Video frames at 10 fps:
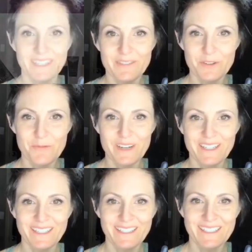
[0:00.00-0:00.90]
Hey
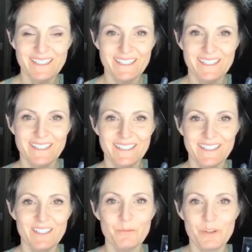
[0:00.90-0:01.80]
everyone,
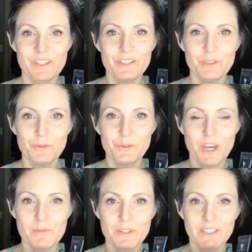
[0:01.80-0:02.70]
I wanted to
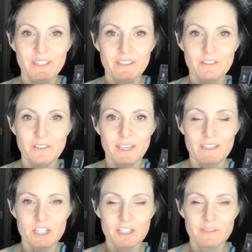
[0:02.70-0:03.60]
come on here
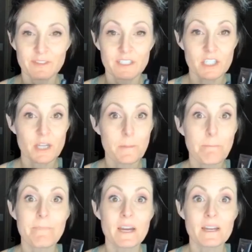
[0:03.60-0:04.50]
and just finish up
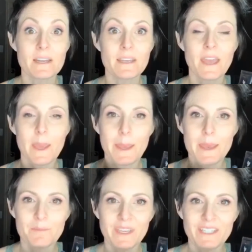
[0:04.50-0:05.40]
my
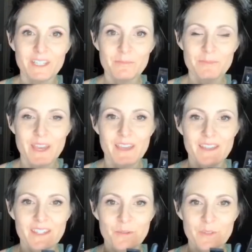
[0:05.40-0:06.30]
makeup
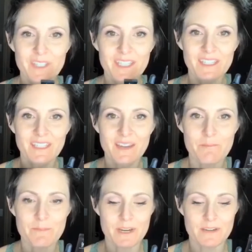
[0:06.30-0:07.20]
using
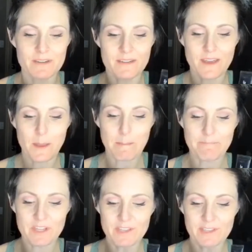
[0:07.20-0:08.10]
my
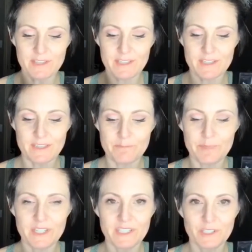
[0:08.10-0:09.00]
monthly
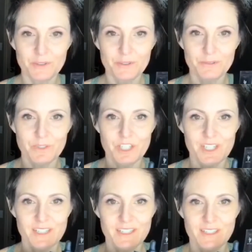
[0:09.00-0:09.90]
bundle,
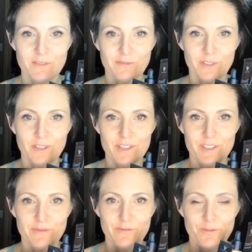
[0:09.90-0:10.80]
which is the
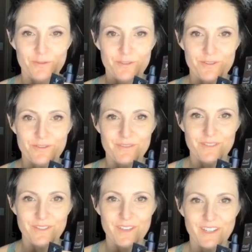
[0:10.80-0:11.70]
Flawless 4.
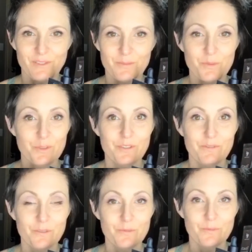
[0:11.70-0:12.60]
I know most
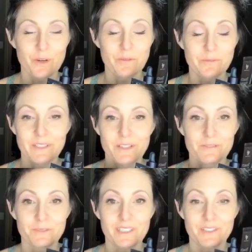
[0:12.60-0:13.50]
of you probably
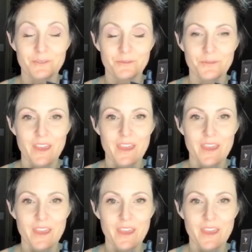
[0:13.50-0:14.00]
already know